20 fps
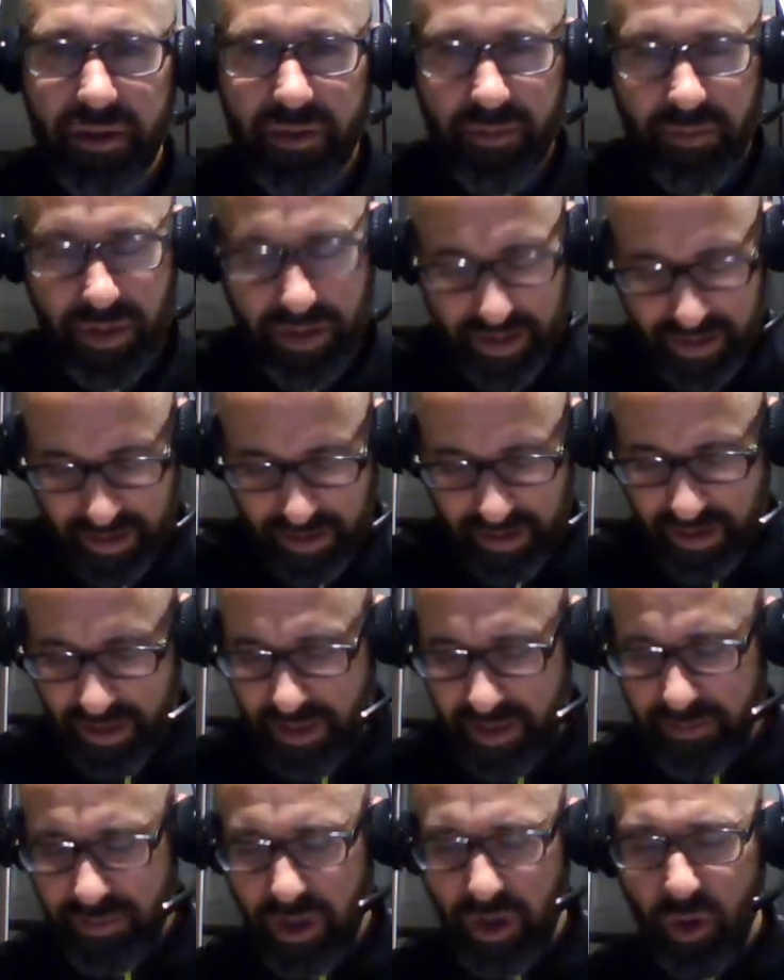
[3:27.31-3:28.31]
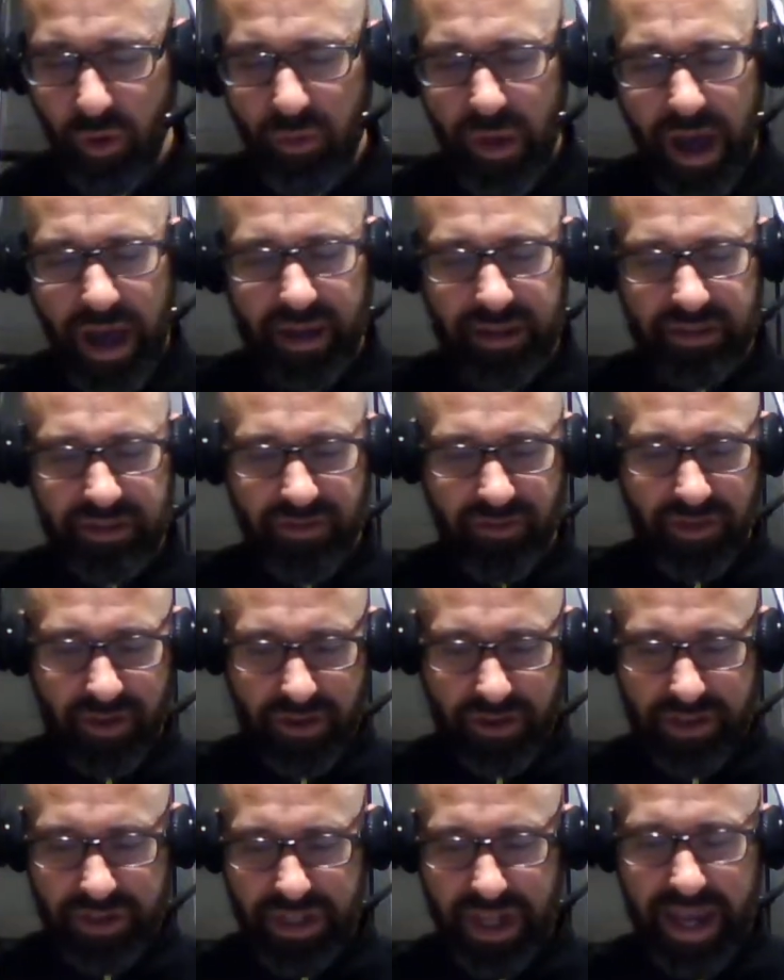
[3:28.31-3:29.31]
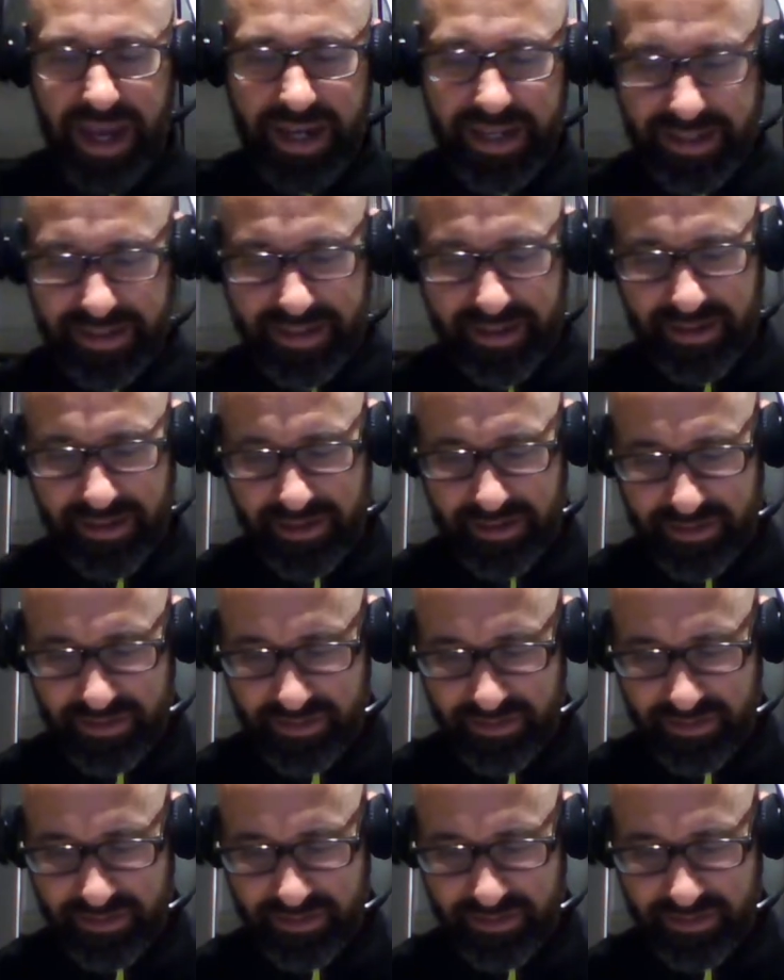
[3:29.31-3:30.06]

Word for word: But uh, let me go back to verse 8 there.